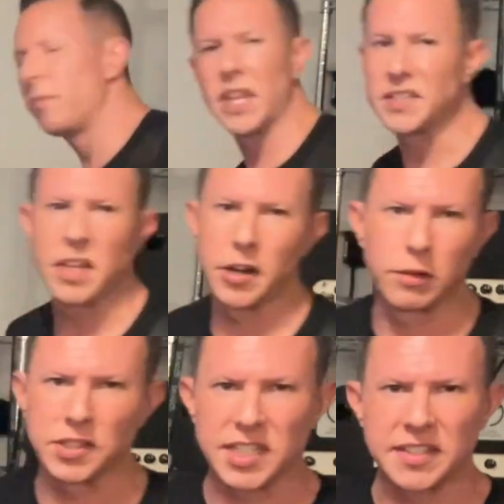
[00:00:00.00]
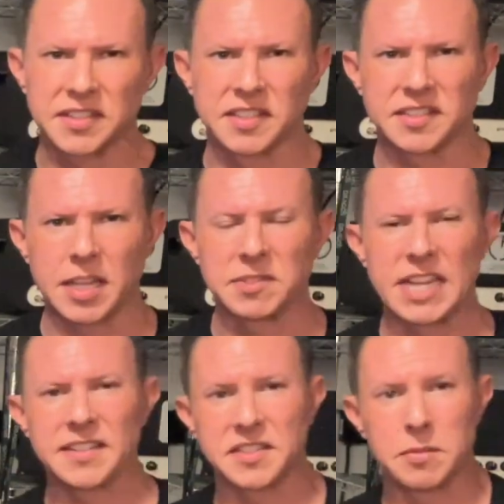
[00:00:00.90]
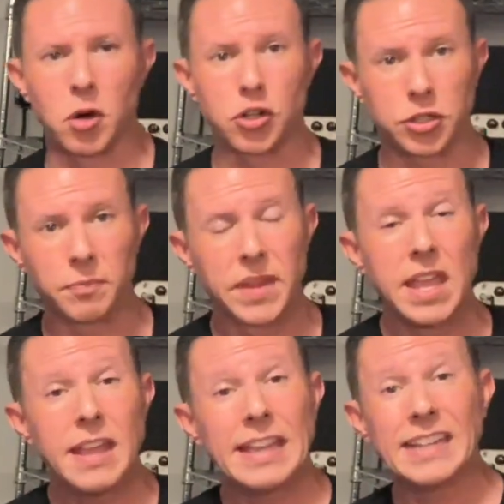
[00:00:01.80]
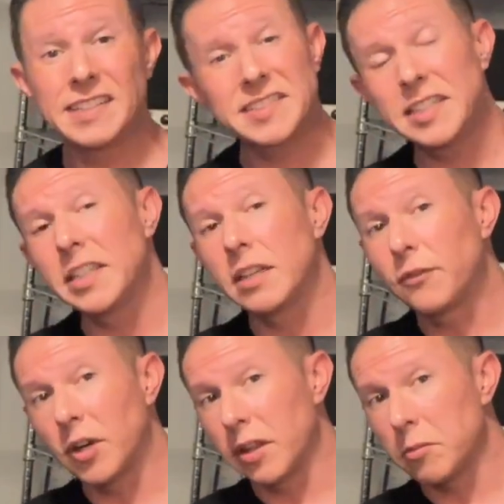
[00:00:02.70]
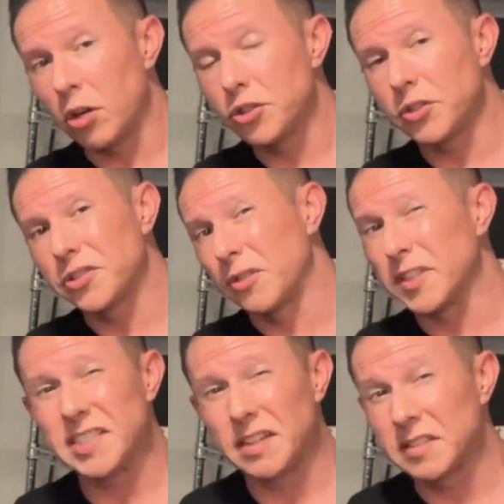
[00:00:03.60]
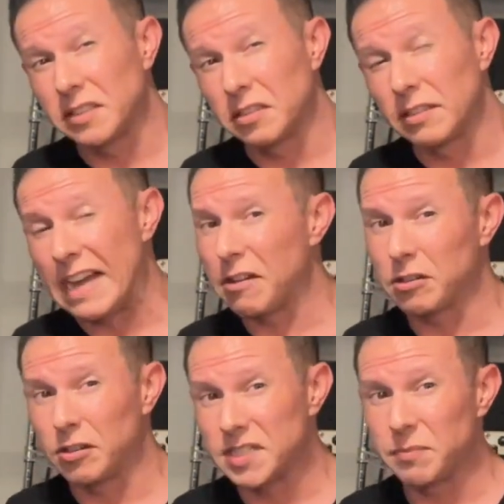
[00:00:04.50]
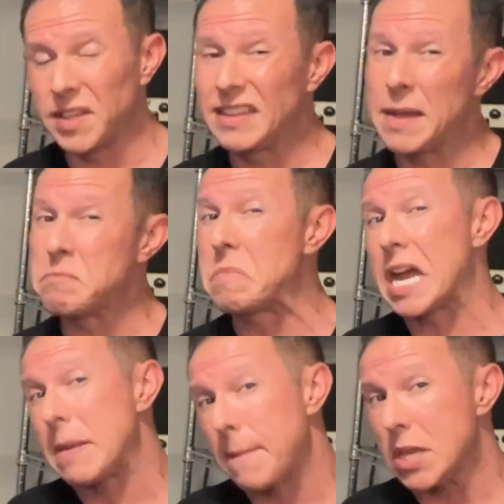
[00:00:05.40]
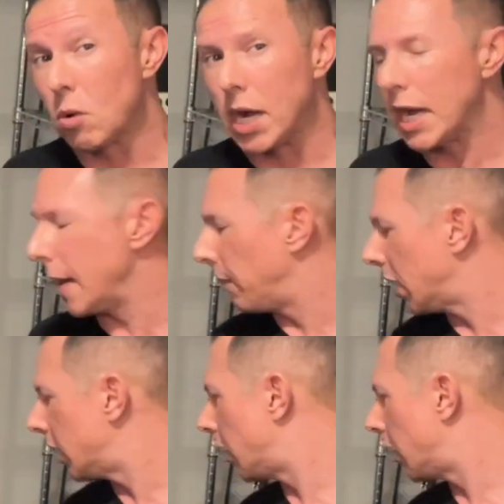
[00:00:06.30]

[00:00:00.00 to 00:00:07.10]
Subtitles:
it's not oversized. It's the same size as the Marshall. It is sitting in front of the Marshall, so if it sounds a little louder or something, that might be why, but